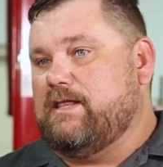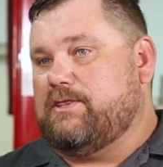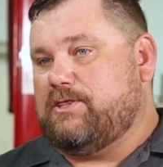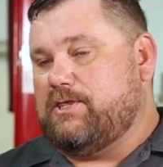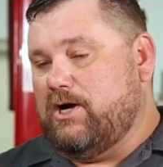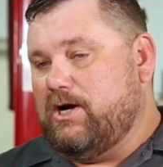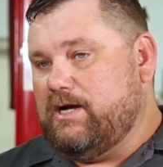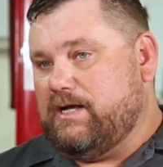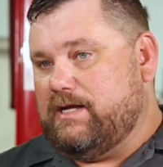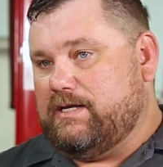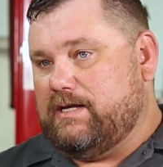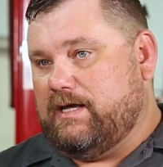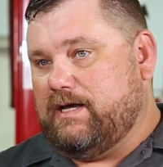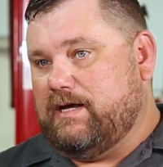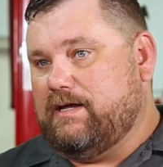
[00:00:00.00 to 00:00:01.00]
than 30
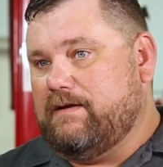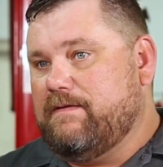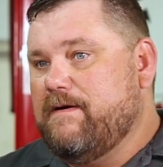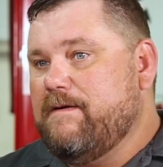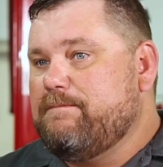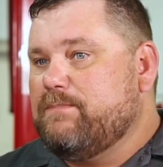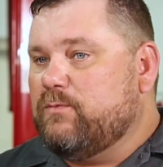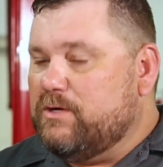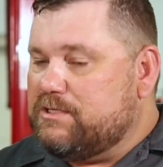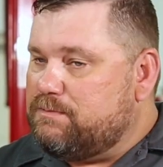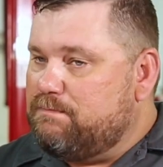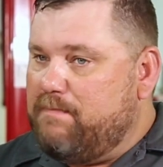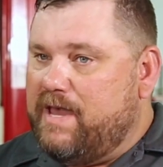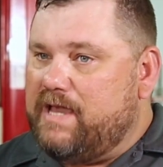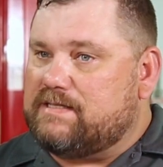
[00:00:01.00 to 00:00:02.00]
did,
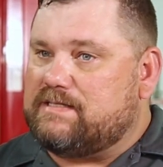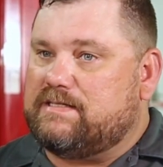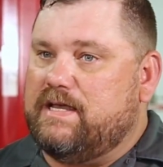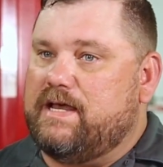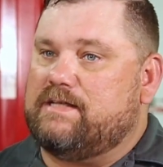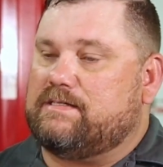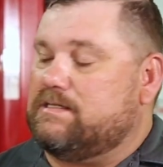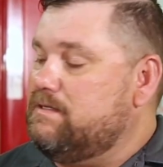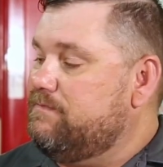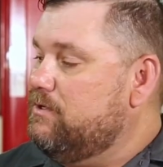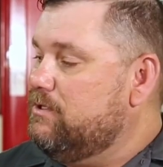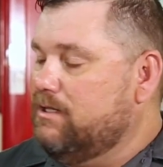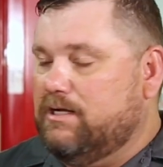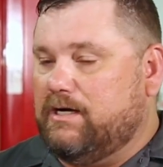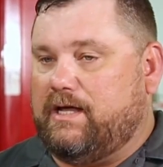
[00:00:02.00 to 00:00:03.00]
which makes sense because if
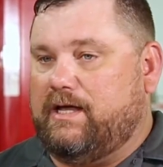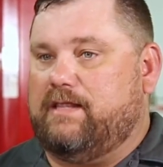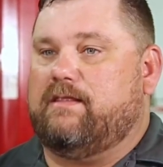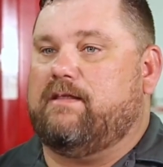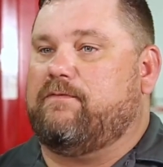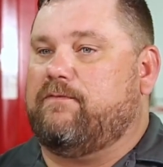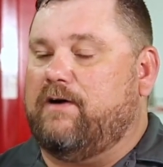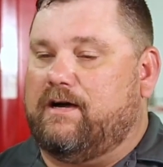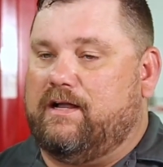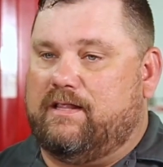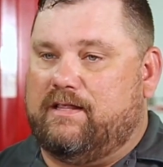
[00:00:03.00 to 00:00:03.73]
you look at the front